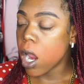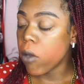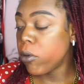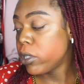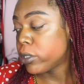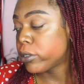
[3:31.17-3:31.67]

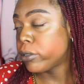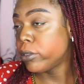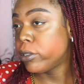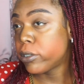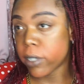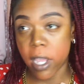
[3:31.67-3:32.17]
well, it's the
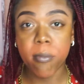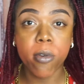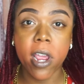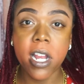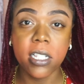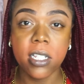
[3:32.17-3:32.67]
same
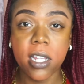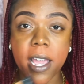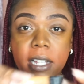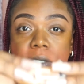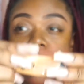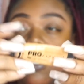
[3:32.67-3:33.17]
brand as the
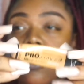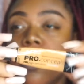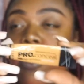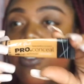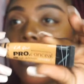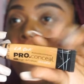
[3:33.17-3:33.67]
last one, so
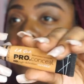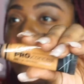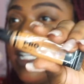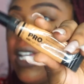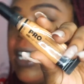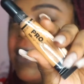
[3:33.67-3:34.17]
you know it's
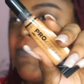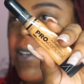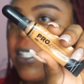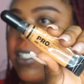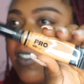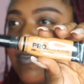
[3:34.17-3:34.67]

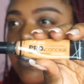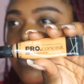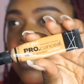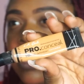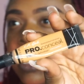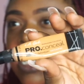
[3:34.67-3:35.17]
inexpensive. So
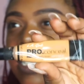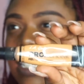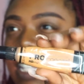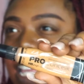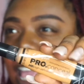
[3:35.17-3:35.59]
this is the